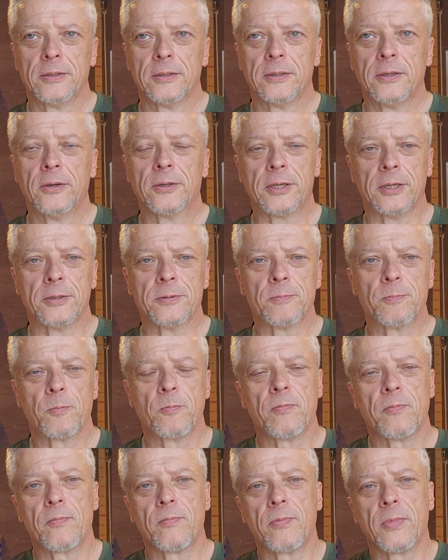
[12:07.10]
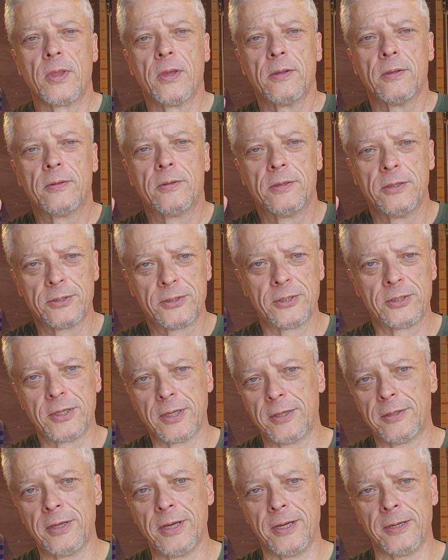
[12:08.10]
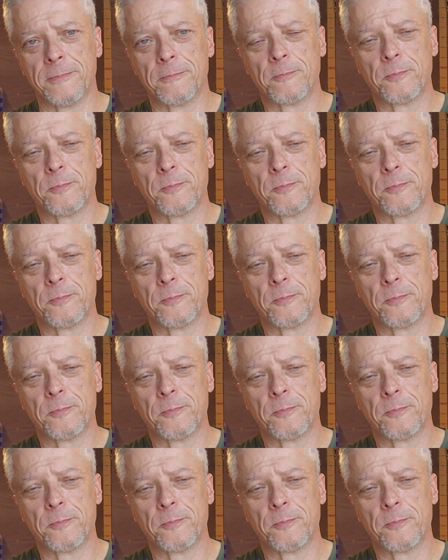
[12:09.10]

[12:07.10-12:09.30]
Okay, this is the thing.